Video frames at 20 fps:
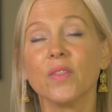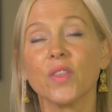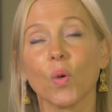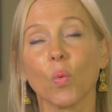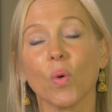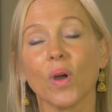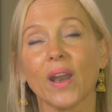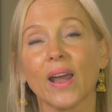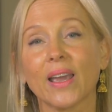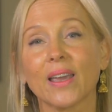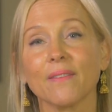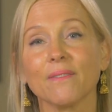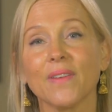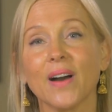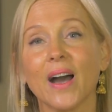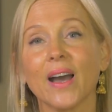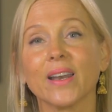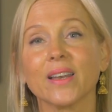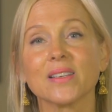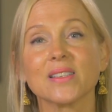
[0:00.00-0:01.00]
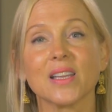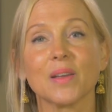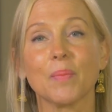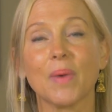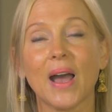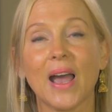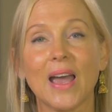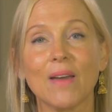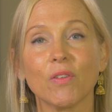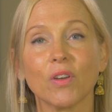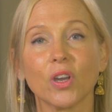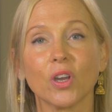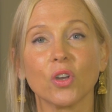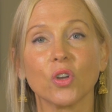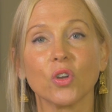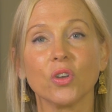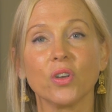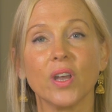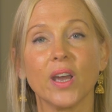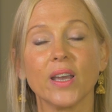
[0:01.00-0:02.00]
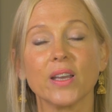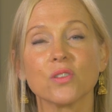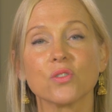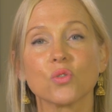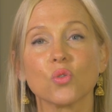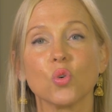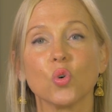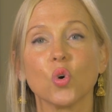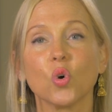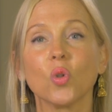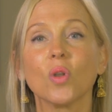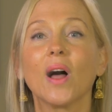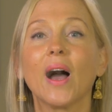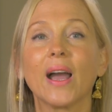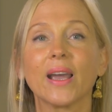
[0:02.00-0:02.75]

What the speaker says: then what I can find is that by having a good day at school,